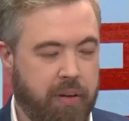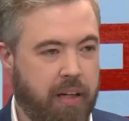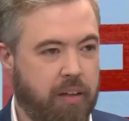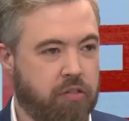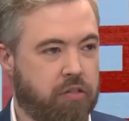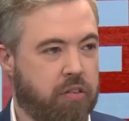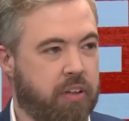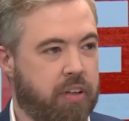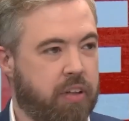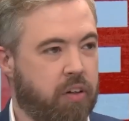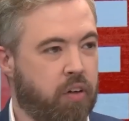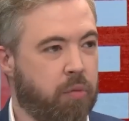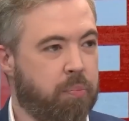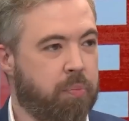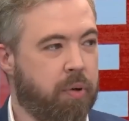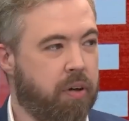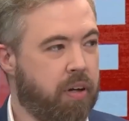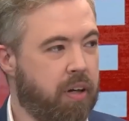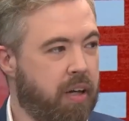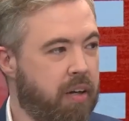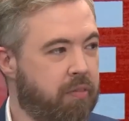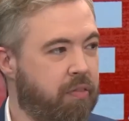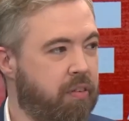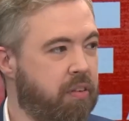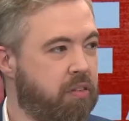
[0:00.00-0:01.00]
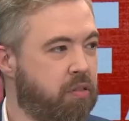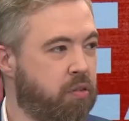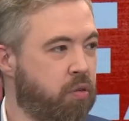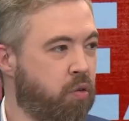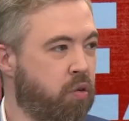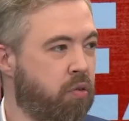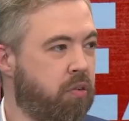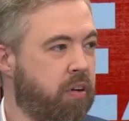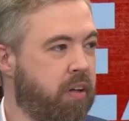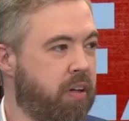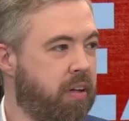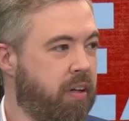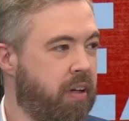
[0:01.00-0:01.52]
with Andrew Neil, but if a
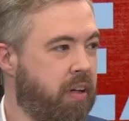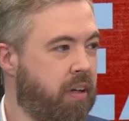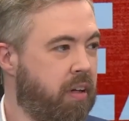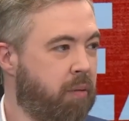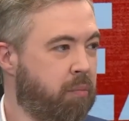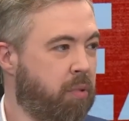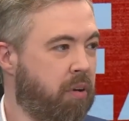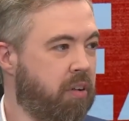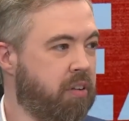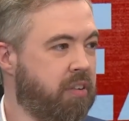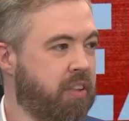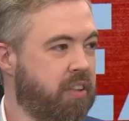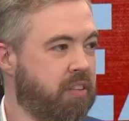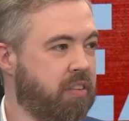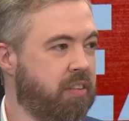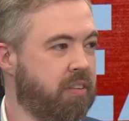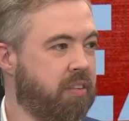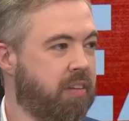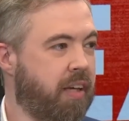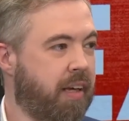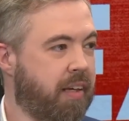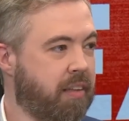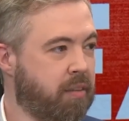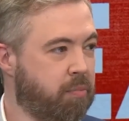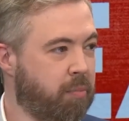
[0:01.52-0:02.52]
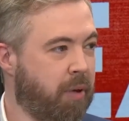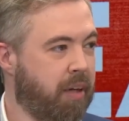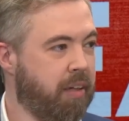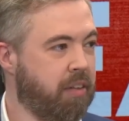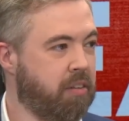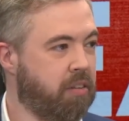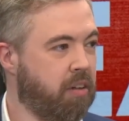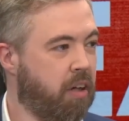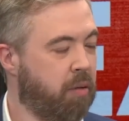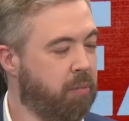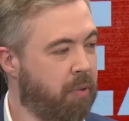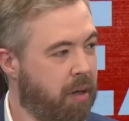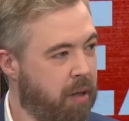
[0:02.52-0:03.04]
Tory politician takes my
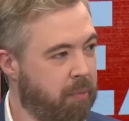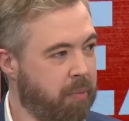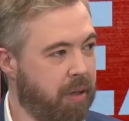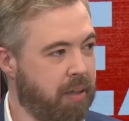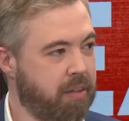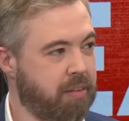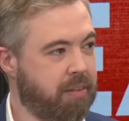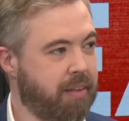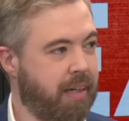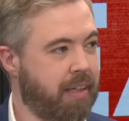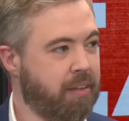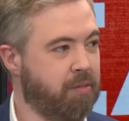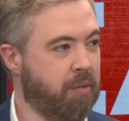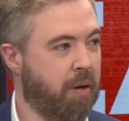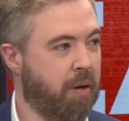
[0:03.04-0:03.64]
job, I might change